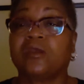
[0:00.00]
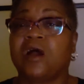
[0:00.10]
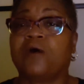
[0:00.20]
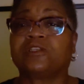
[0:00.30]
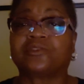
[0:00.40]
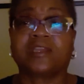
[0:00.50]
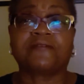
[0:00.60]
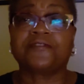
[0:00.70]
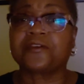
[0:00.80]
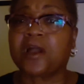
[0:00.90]
Always trying to
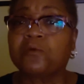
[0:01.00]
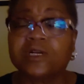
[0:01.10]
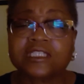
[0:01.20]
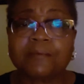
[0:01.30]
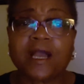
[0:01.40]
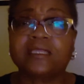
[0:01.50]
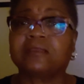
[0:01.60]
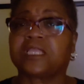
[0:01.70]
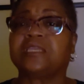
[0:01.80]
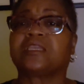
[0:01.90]
figure out what somebody
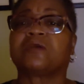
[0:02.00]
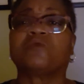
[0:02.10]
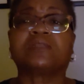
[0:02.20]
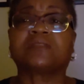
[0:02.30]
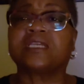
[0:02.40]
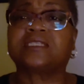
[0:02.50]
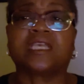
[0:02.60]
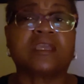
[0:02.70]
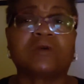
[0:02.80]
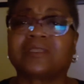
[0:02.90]
thinking, what they
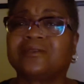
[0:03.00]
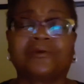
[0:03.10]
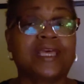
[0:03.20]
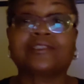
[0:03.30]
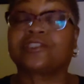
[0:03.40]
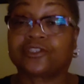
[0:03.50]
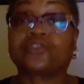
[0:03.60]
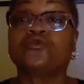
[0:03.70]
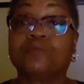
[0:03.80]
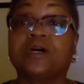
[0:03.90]
saying, what they doing. That's just
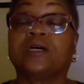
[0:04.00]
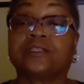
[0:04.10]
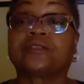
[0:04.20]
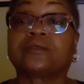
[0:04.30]
too much.